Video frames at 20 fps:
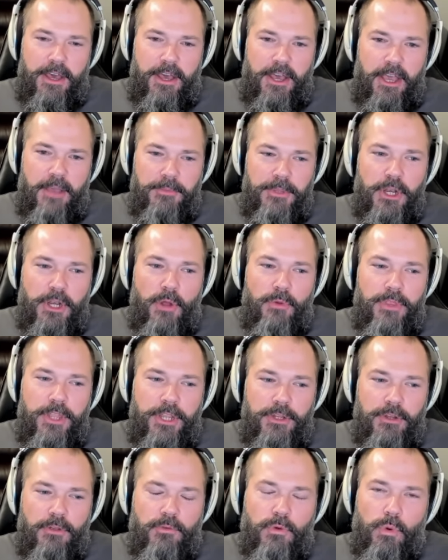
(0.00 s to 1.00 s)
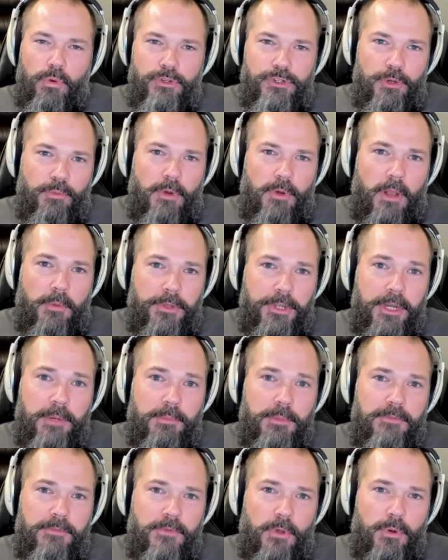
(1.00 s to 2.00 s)
you know, then of course you're probably going
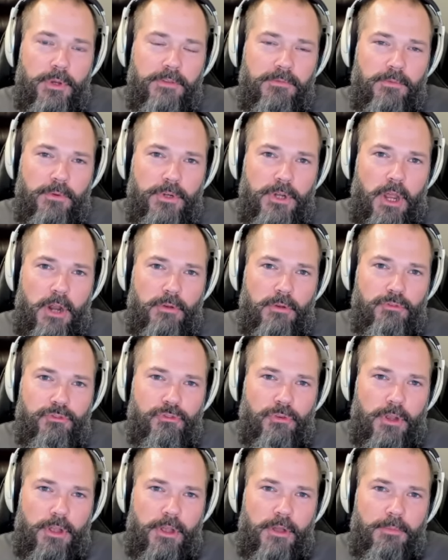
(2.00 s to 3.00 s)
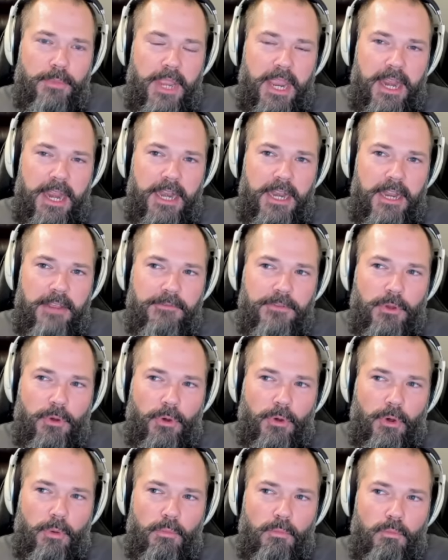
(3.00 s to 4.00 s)
to be voting for Donald Trump. And if
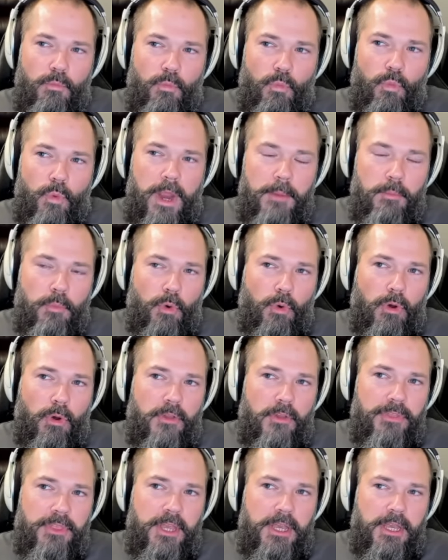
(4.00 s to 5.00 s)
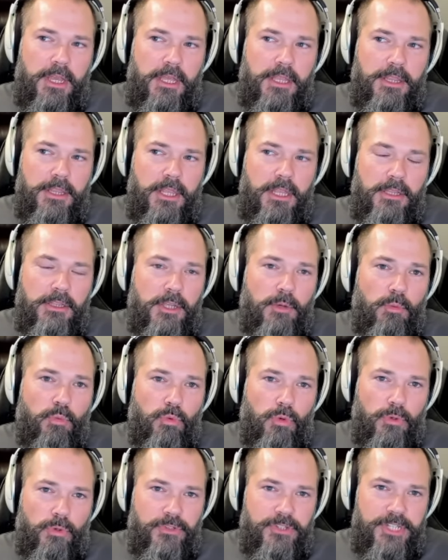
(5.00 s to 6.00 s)
you're way more on the
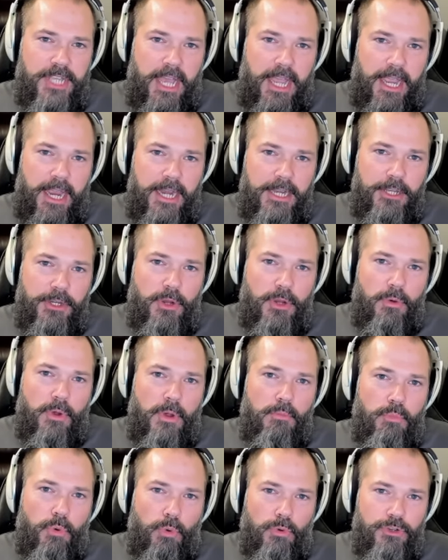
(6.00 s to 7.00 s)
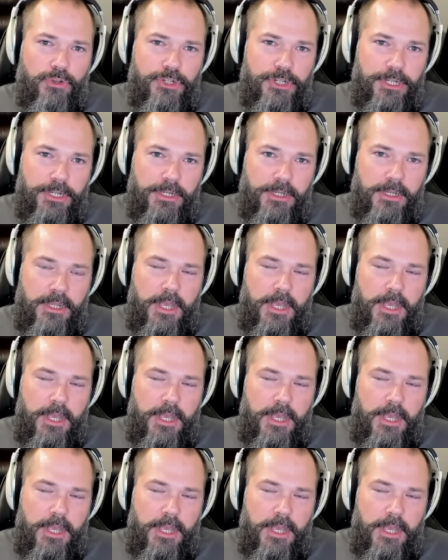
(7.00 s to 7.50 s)
liberal side, you know, abortion,